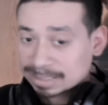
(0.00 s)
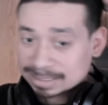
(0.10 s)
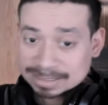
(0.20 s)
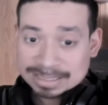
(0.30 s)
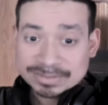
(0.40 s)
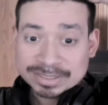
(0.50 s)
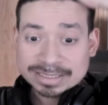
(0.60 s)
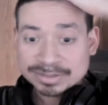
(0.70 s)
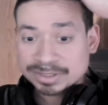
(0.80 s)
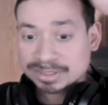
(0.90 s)
Uh, I have
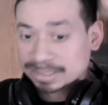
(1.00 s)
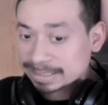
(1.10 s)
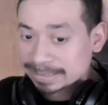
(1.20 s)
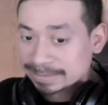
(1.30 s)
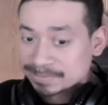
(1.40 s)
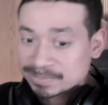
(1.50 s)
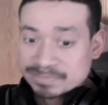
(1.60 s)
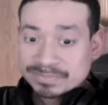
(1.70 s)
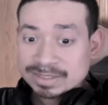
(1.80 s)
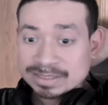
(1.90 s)
anything else to say.
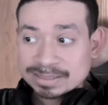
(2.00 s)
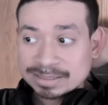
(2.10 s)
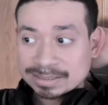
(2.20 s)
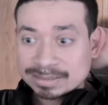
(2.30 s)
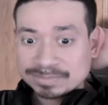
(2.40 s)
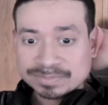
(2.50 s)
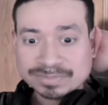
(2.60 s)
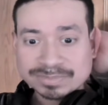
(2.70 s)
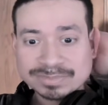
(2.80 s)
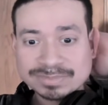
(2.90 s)
Um,
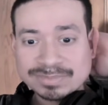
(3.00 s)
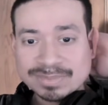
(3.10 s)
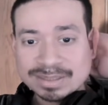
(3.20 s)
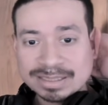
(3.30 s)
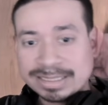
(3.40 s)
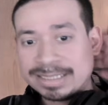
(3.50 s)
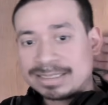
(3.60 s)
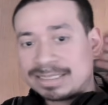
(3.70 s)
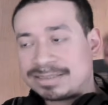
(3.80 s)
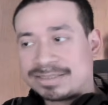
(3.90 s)

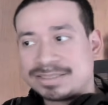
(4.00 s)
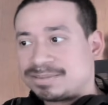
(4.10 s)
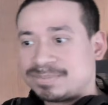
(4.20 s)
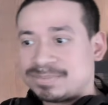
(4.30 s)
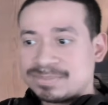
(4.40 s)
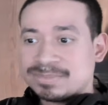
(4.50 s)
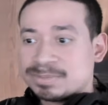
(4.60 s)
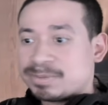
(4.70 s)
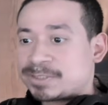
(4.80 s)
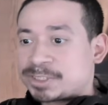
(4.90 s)
yeah, that's pretty